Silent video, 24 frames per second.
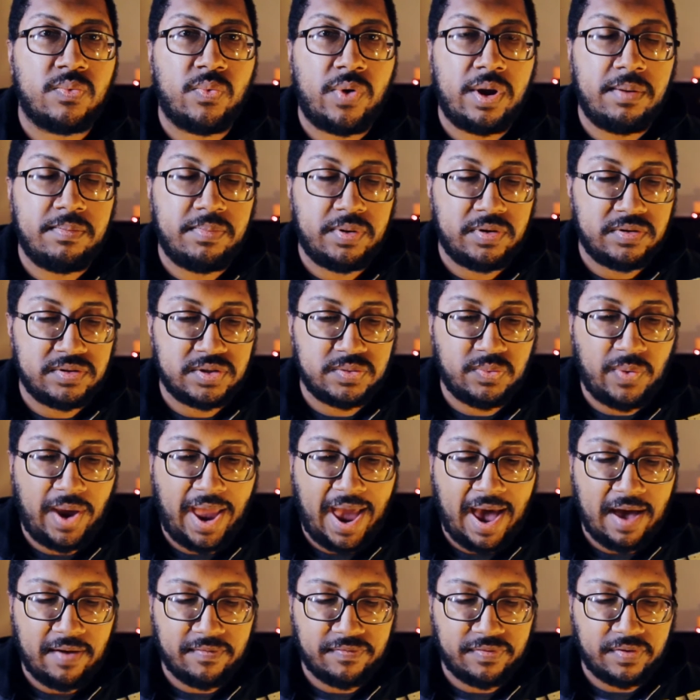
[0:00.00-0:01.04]
and reboots we
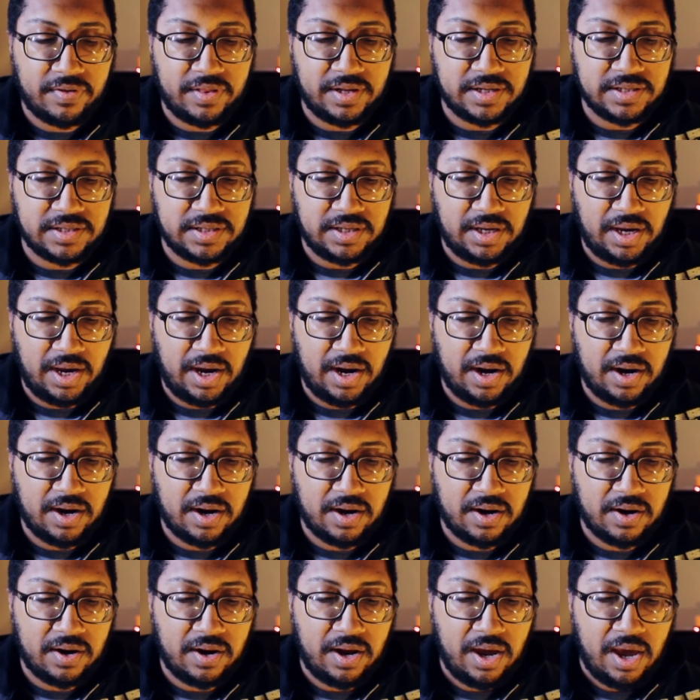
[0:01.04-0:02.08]
have for this
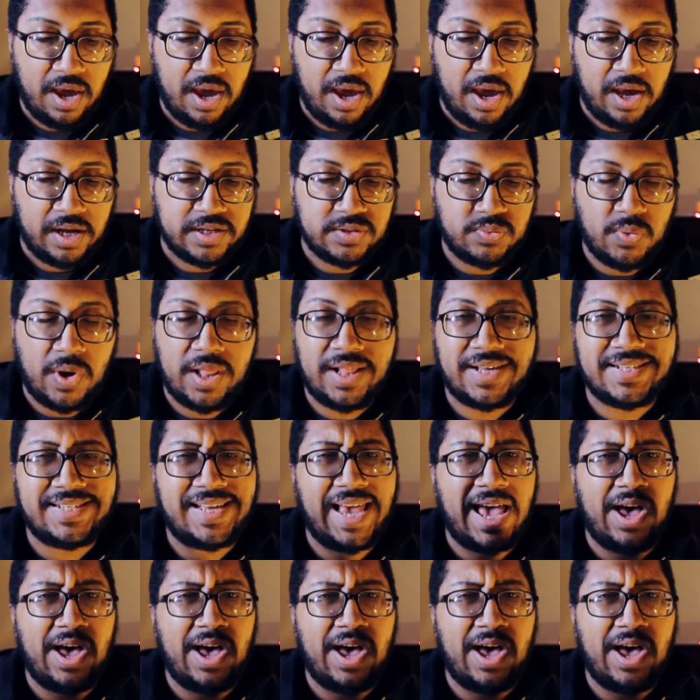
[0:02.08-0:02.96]
year, as well as